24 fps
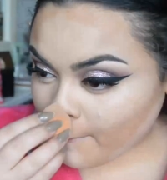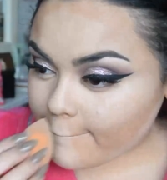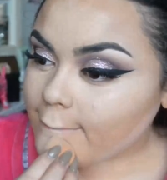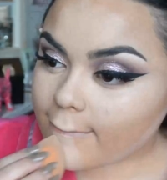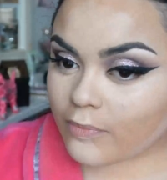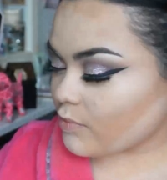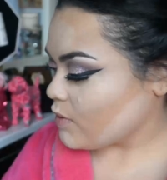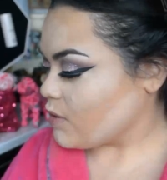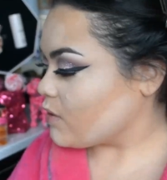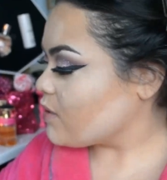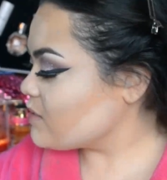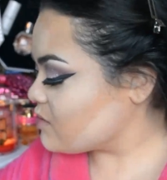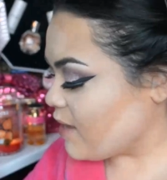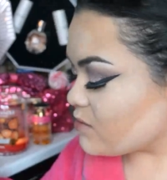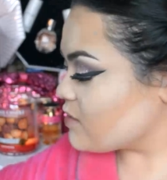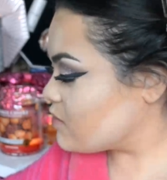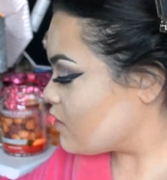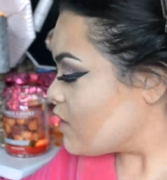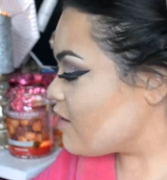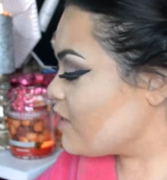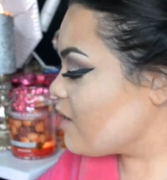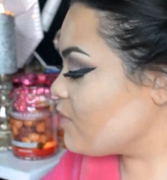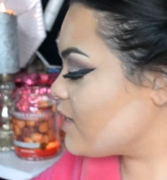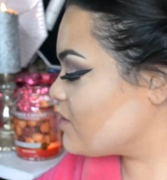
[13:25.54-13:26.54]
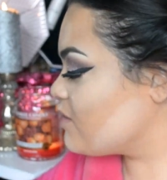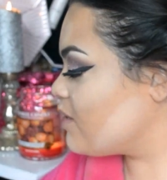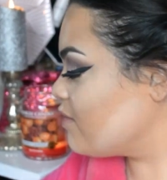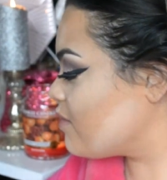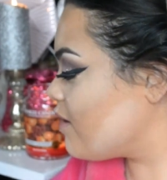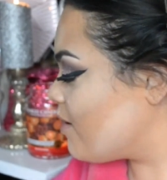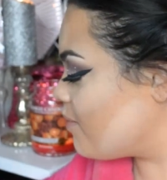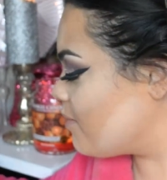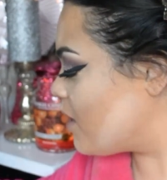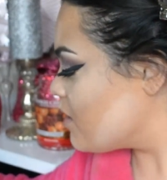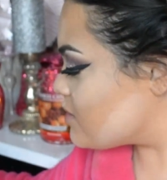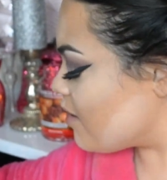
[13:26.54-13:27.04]
before I've
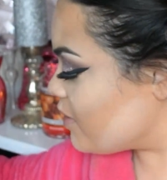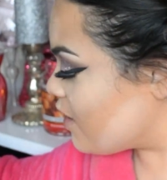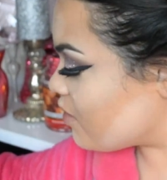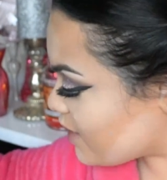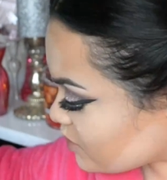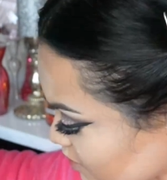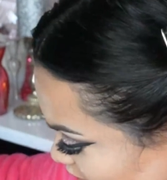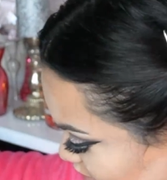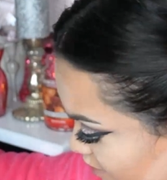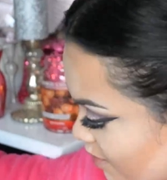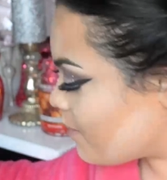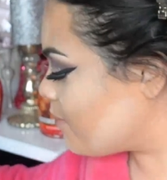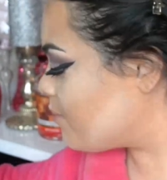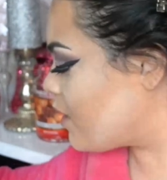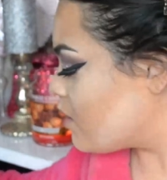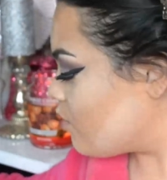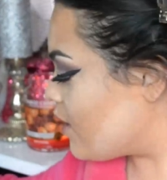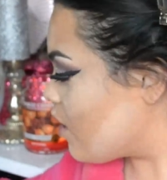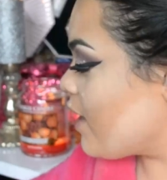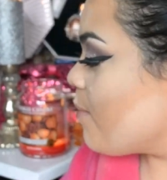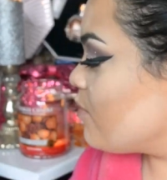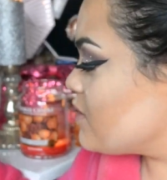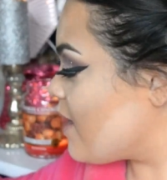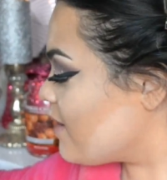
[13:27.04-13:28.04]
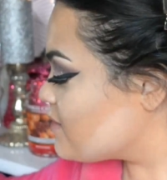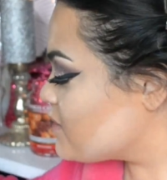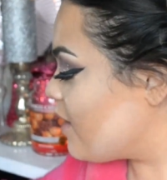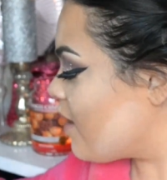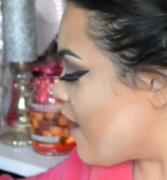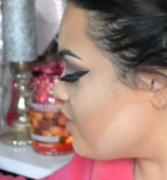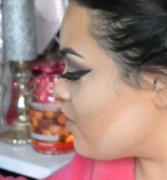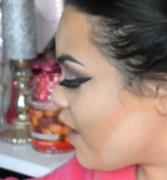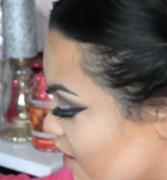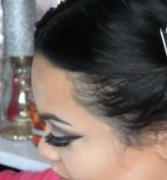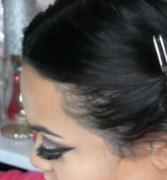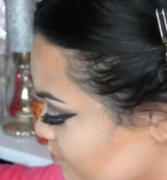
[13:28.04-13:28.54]
completely blend it all,
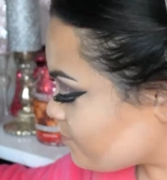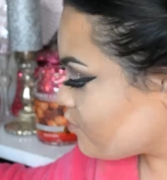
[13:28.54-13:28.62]
I'm going to